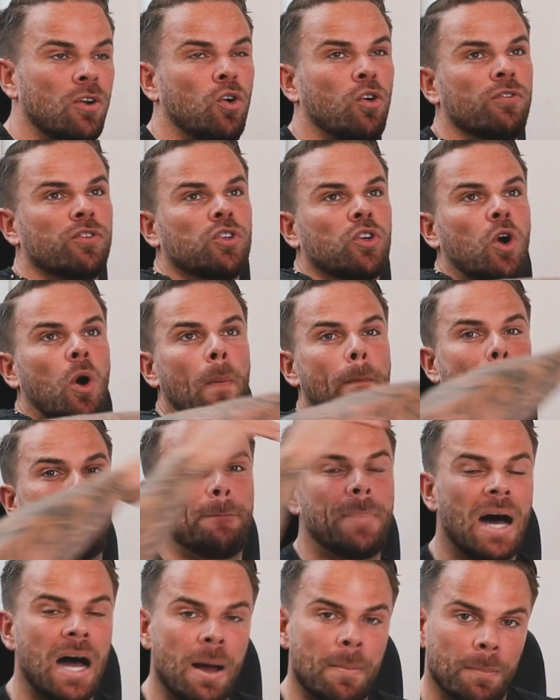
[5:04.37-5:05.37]
also go
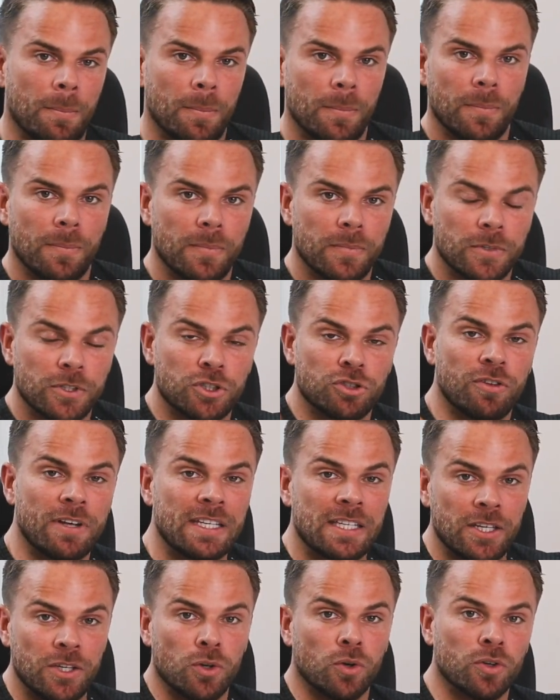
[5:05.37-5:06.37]
bam
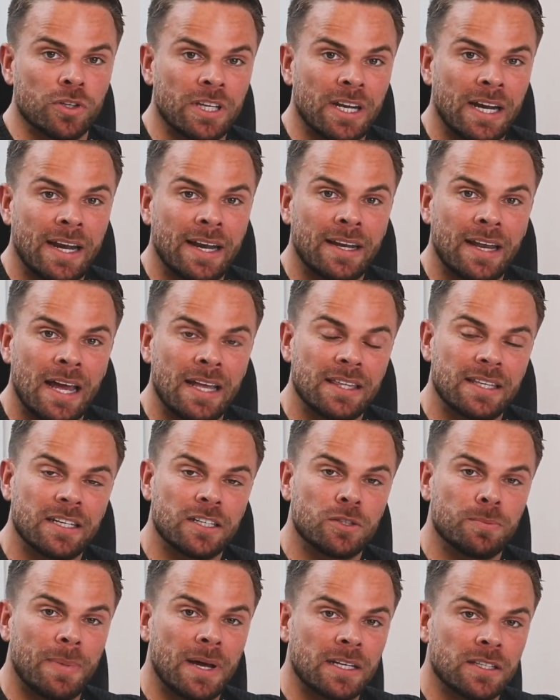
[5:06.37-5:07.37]
straight to the other end of the
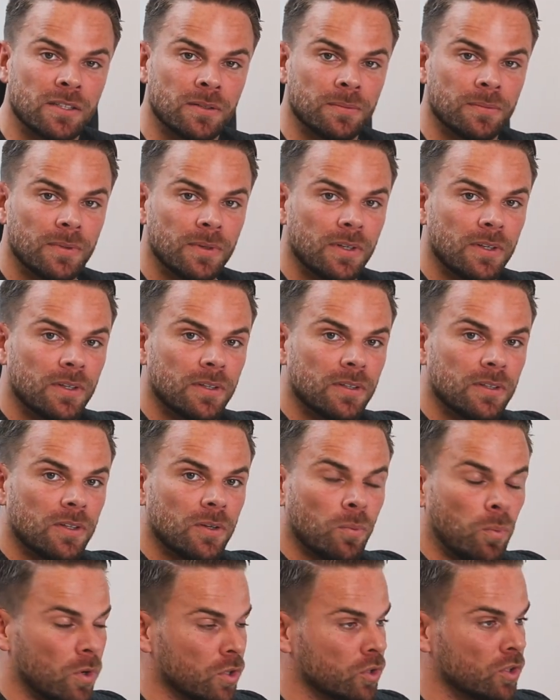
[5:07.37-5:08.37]
spectrum?
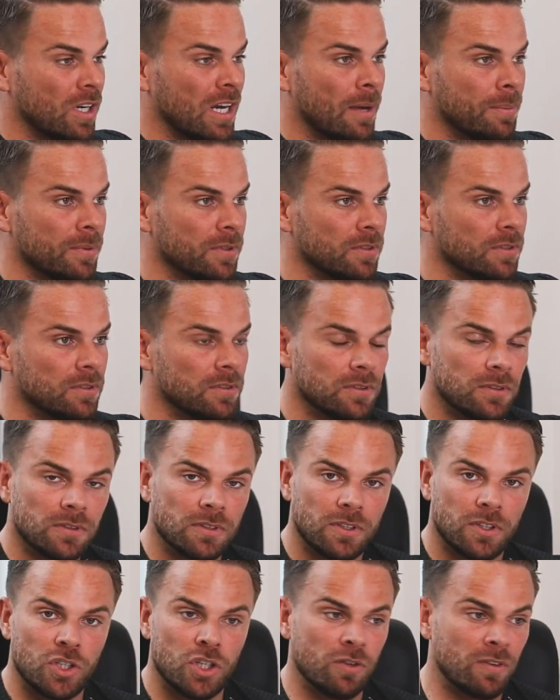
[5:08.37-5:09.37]
What's going to happen?
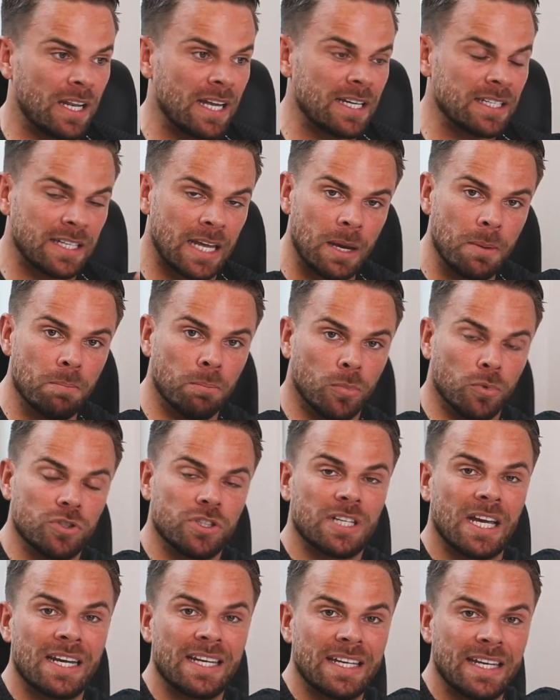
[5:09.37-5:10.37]
You, like I say,
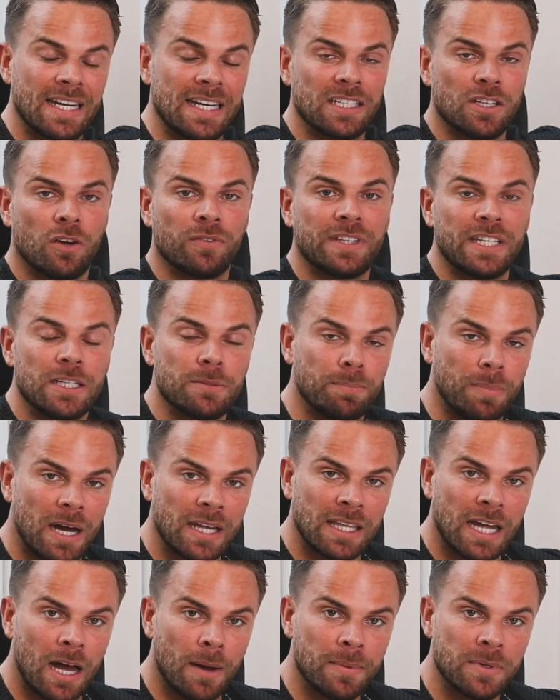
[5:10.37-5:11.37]
months and years of these
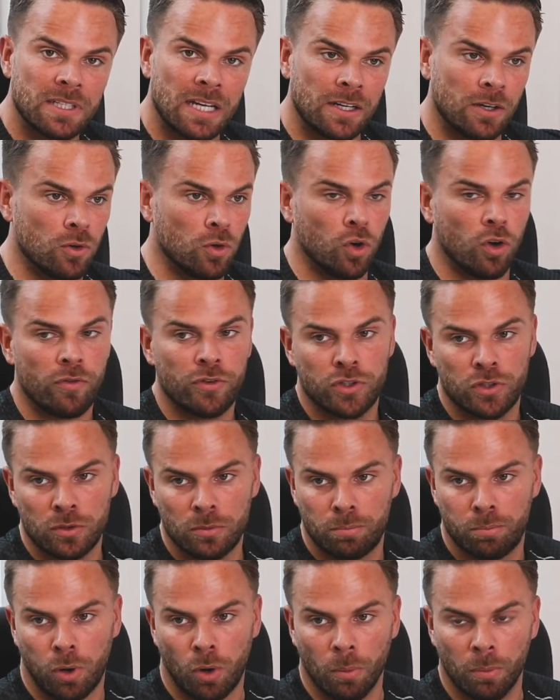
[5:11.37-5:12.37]
bad habits, and then all of a
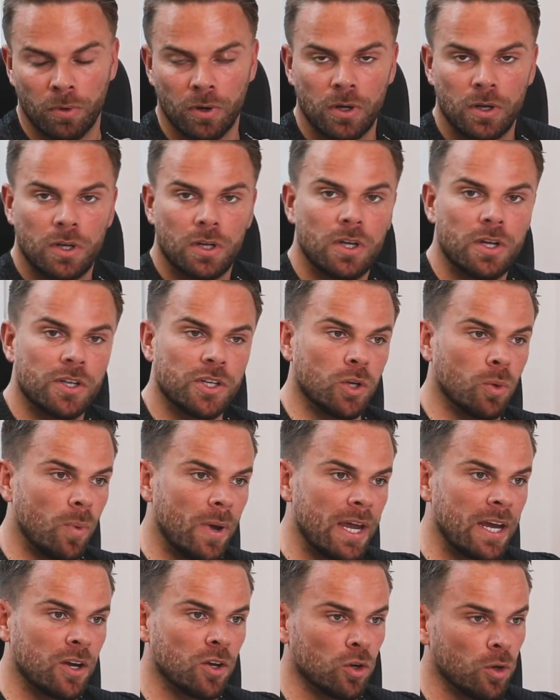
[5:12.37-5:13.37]
sudden, pum, you're
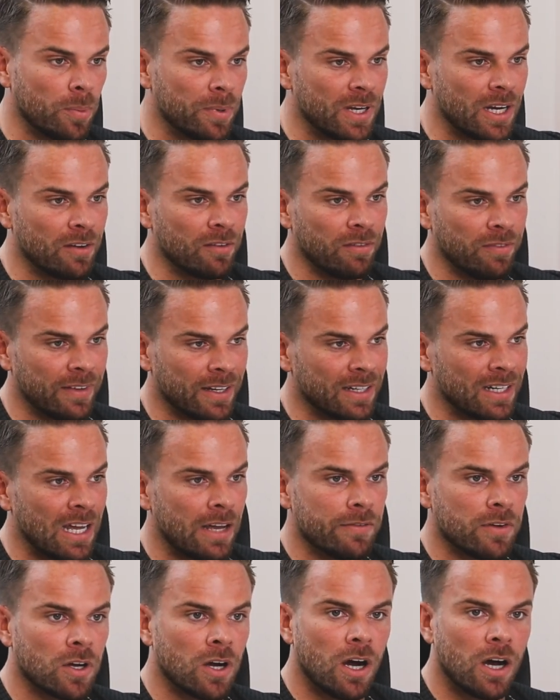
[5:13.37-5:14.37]
waking up, you're having flipping
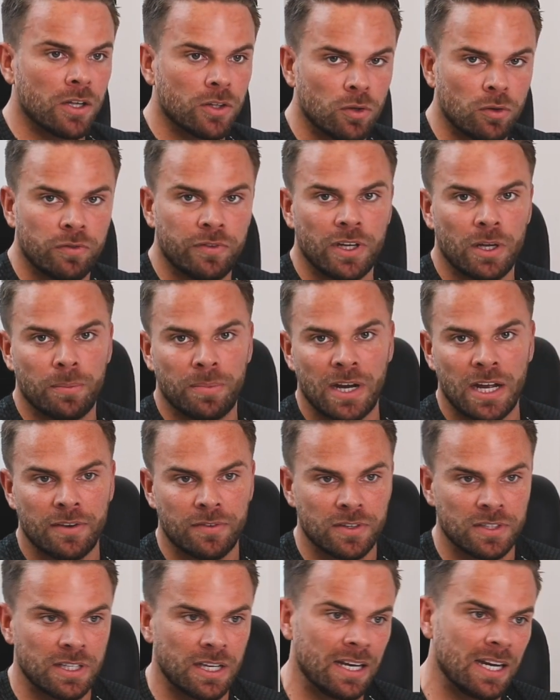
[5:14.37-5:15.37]
avocado for your
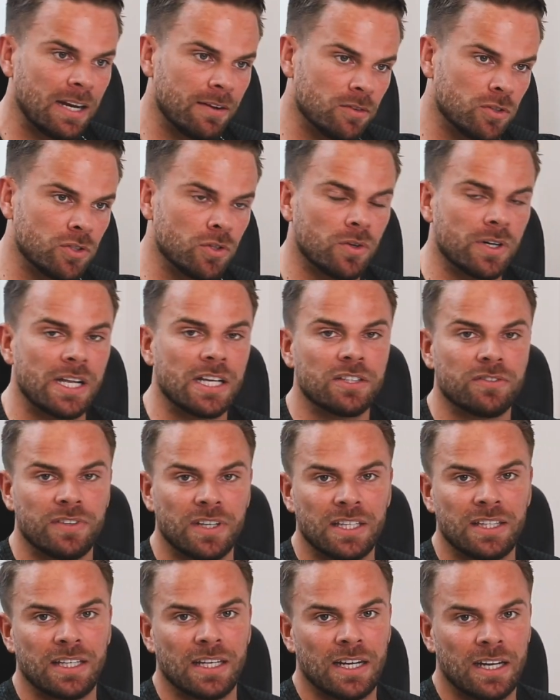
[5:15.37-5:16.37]
breakfast, then you're having someone else for
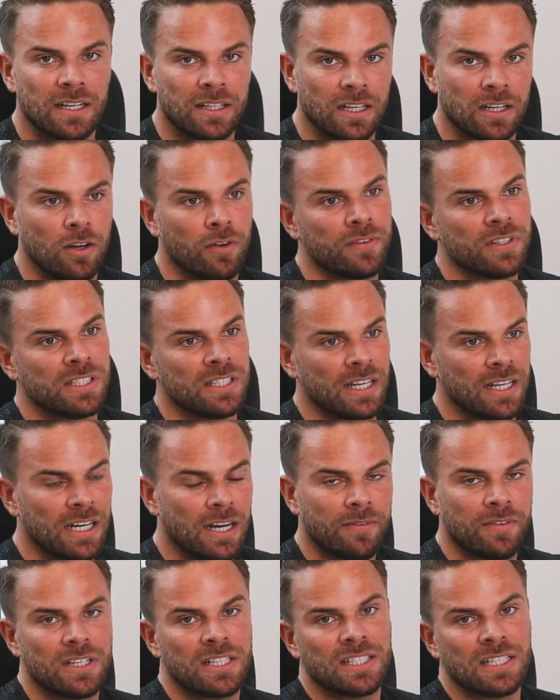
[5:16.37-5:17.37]
your dinner, then over tea, you're
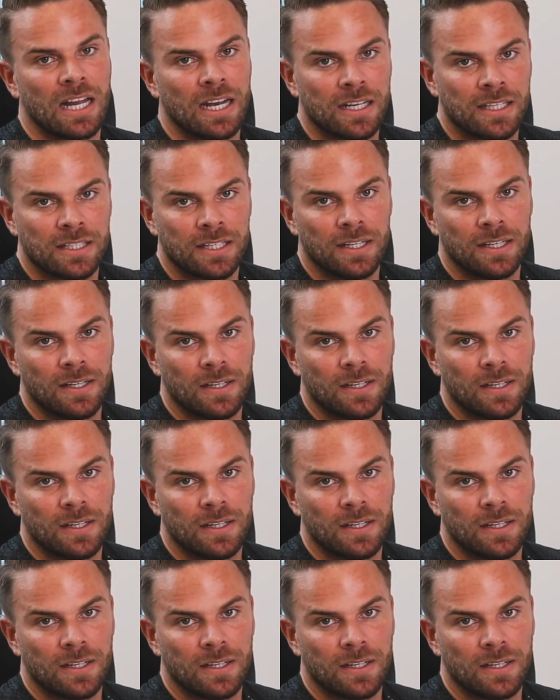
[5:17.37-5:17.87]
having a salad.